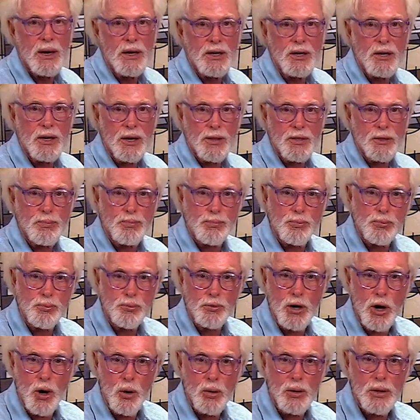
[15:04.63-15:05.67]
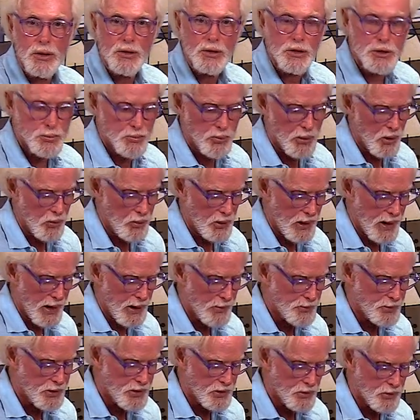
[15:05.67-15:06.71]
You got colon that's
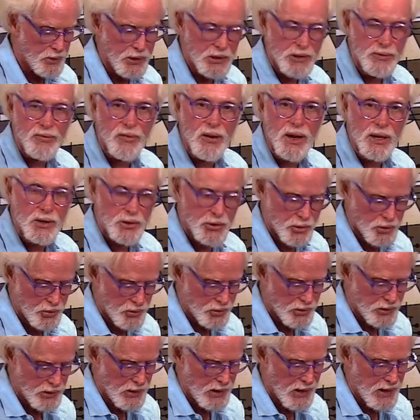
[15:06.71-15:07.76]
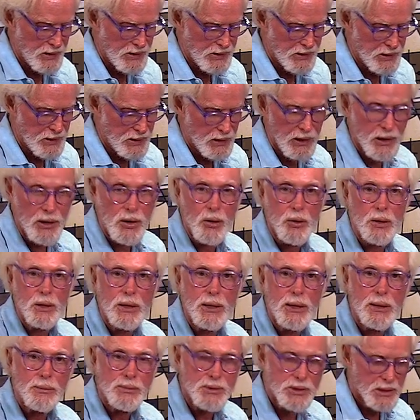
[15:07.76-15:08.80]
prolapsed through these flexures. The ascending
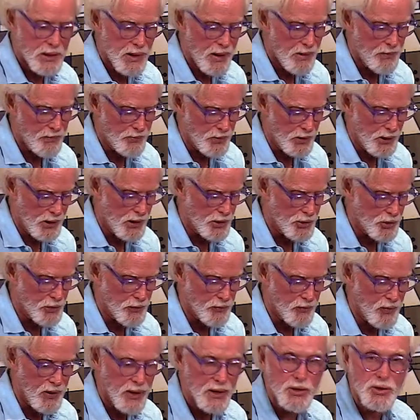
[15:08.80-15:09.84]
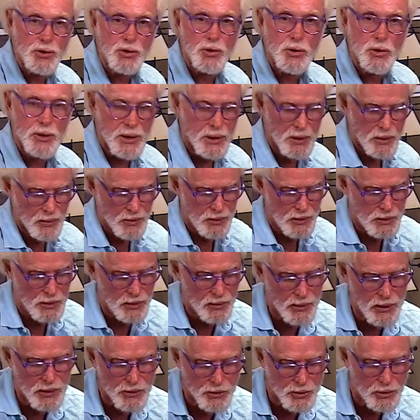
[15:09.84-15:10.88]
colon comes up. You got your flexure here. Then
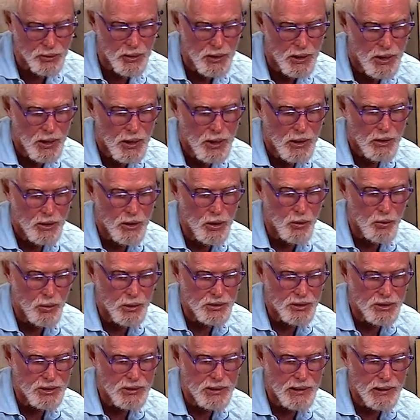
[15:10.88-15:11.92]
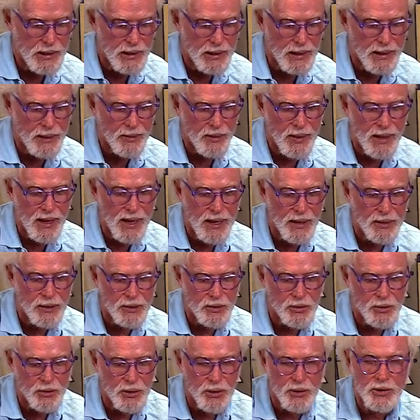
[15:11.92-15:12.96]
you got your colon sitting like that. And
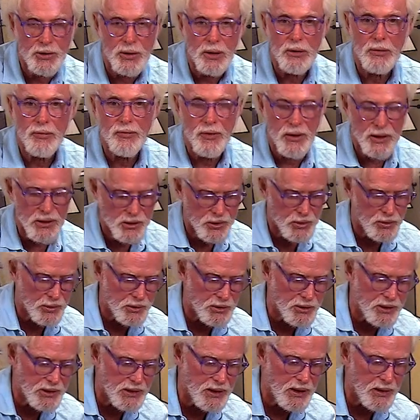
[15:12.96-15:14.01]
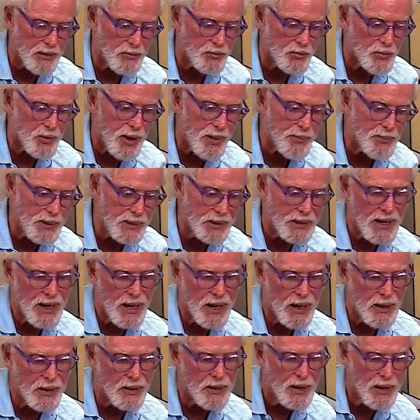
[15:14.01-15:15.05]
then you got your other flexure. Instead of dropping
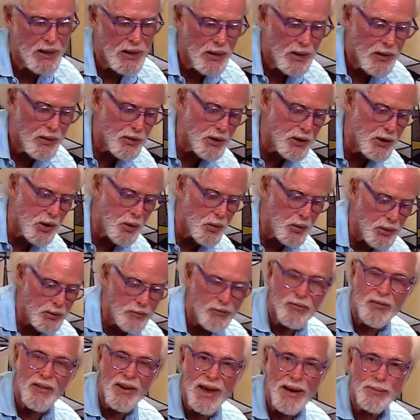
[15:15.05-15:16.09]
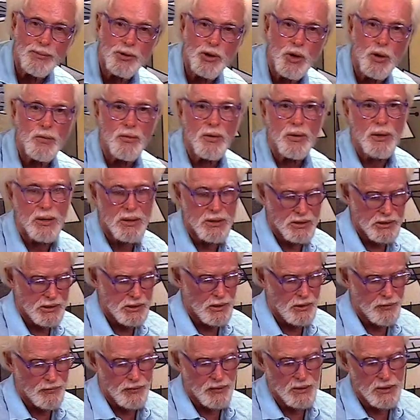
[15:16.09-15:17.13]
down, the colon flaps over on
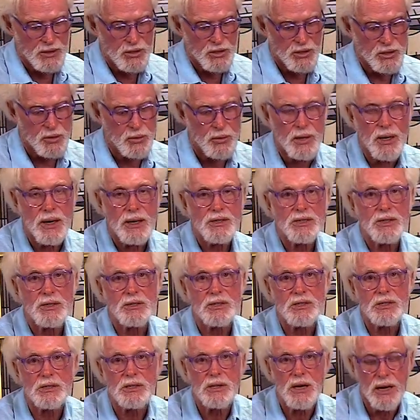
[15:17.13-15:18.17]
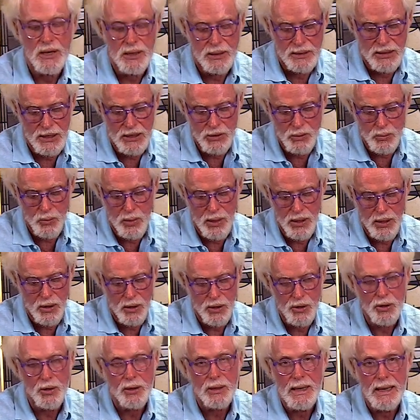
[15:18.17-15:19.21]
itself, and these two guys get stuck, and that's why
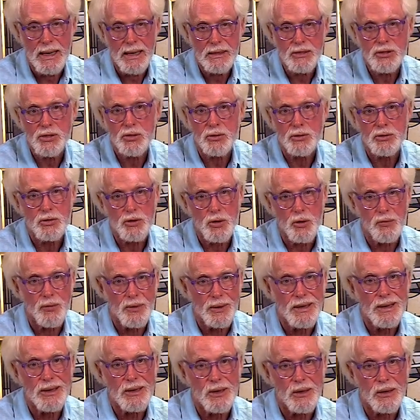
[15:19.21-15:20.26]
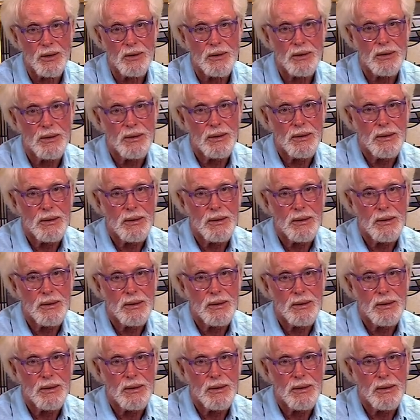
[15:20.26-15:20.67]
all your cancer is over here.